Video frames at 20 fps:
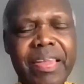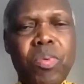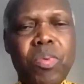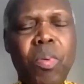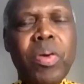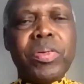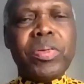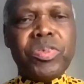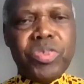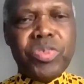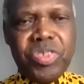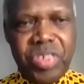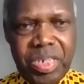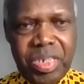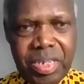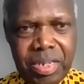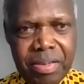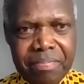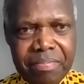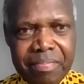they want to
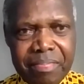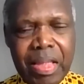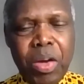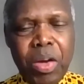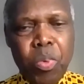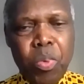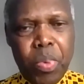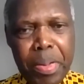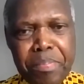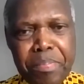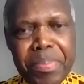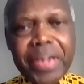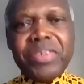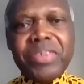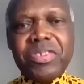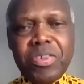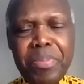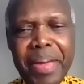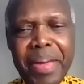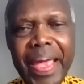see. We
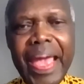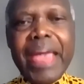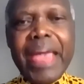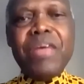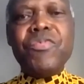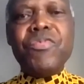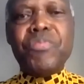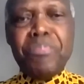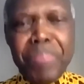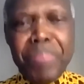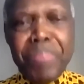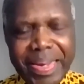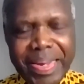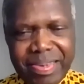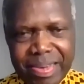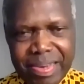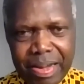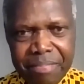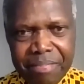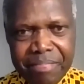must behave
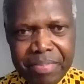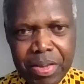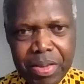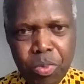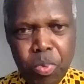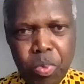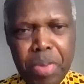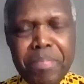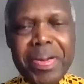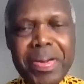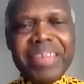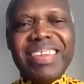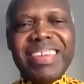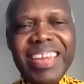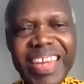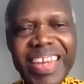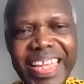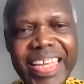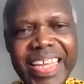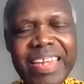better. We
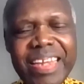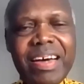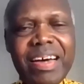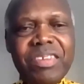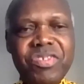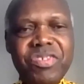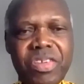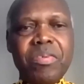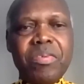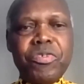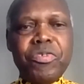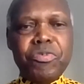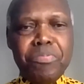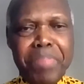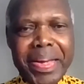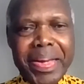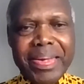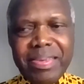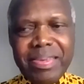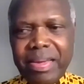must lead ourselves
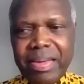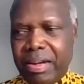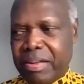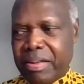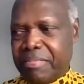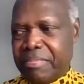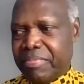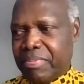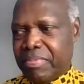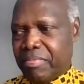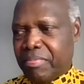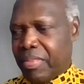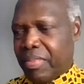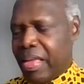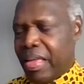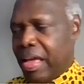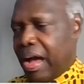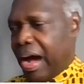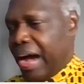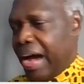better.
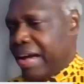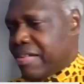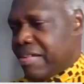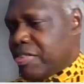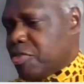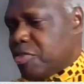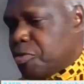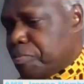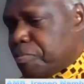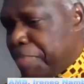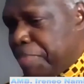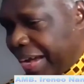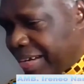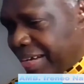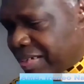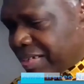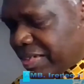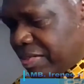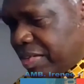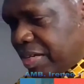I
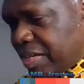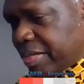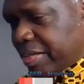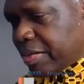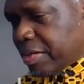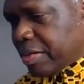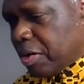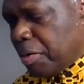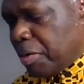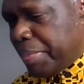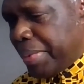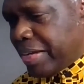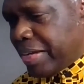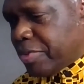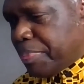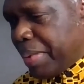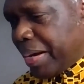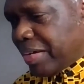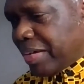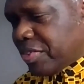respect the
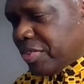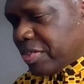comment by